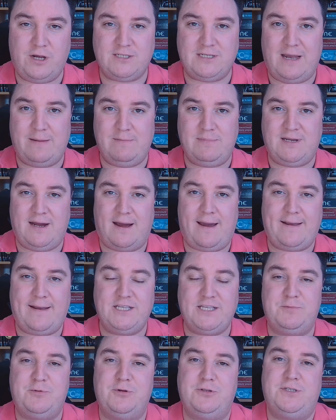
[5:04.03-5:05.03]
I'm dying
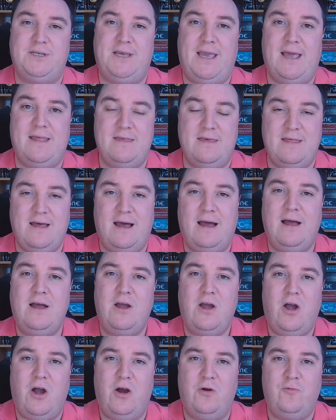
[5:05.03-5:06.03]
to put together that
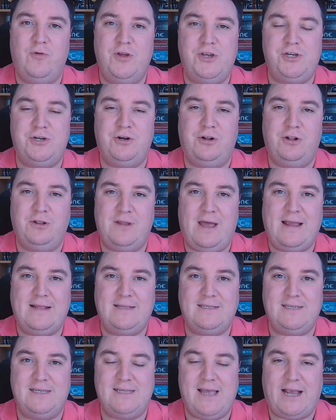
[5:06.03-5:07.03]
original
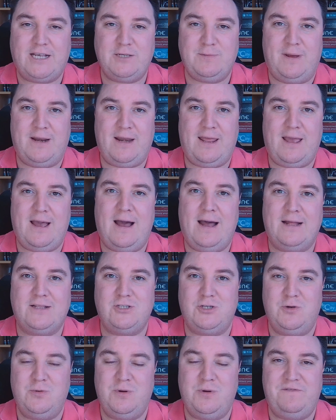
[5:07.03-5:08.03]
90s X-Men
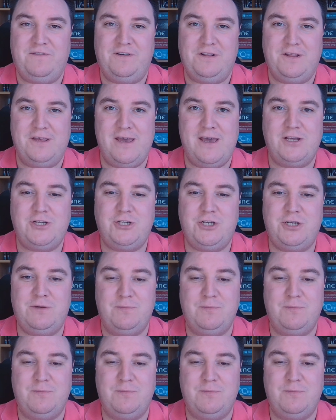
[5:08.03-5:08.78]
cartoon affiliation,